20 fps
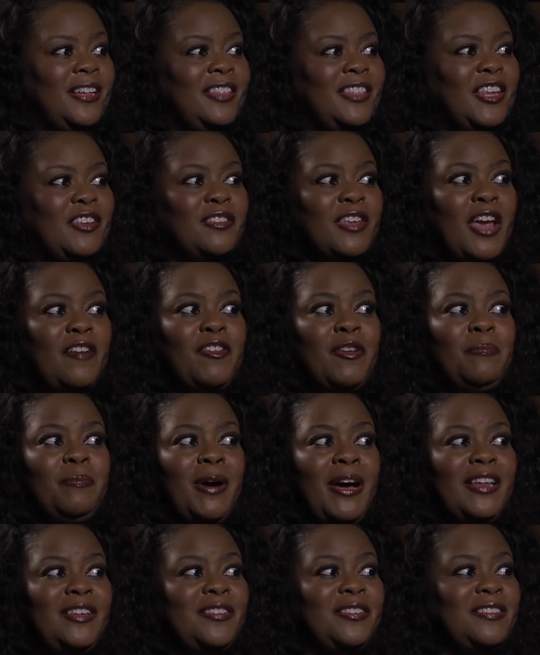Just
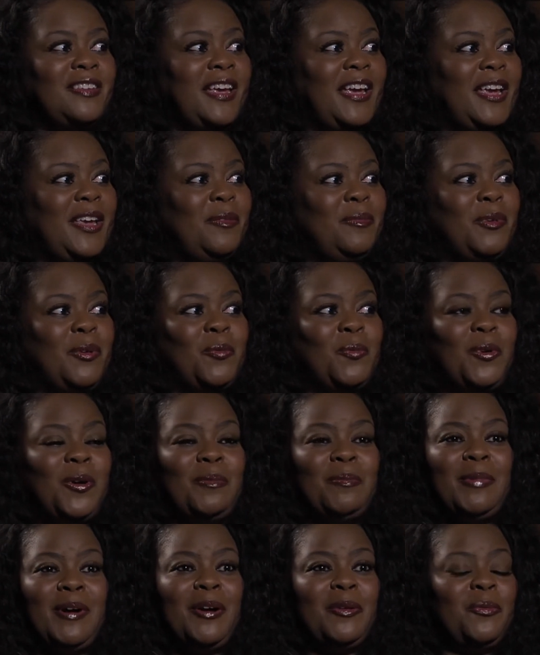everybody just came in
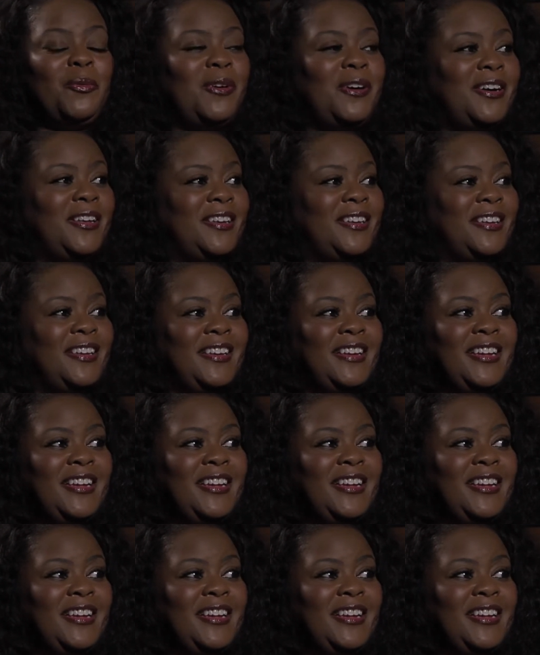one by one,